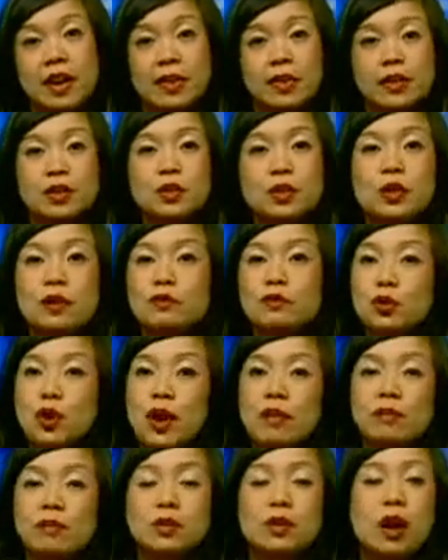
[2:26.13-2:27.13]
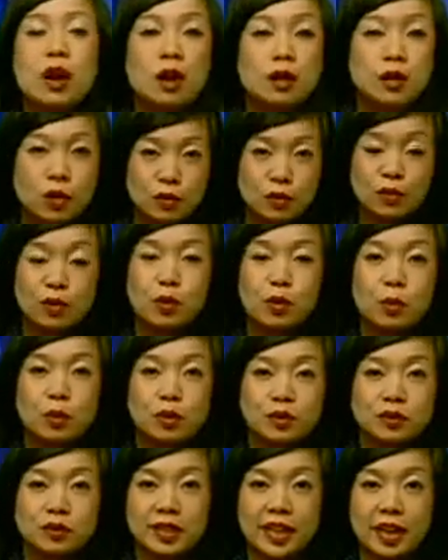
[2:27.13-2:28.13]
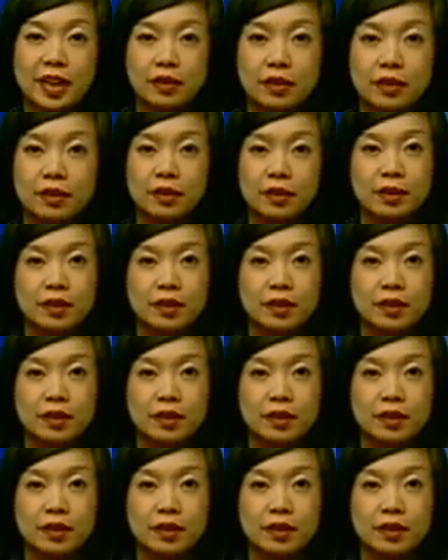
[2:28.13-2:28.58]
The two have traveled all over the world together.